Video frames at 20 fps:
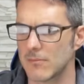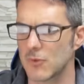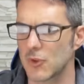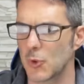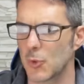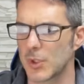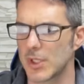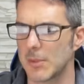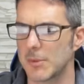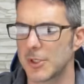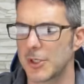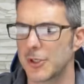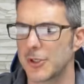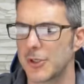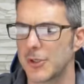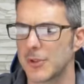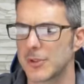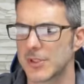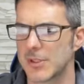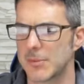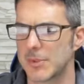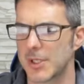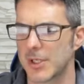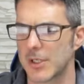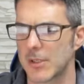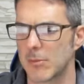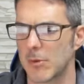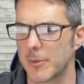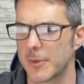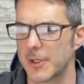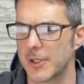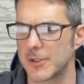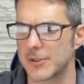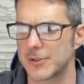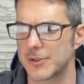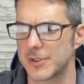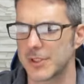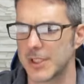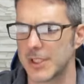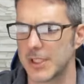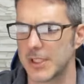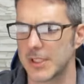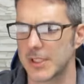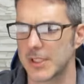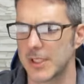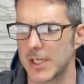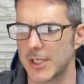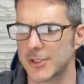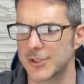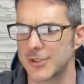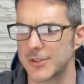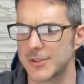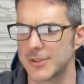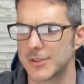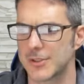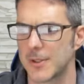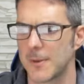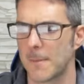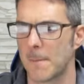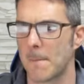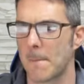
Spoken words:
What I'm going to do is I'm going to come over here to the connections,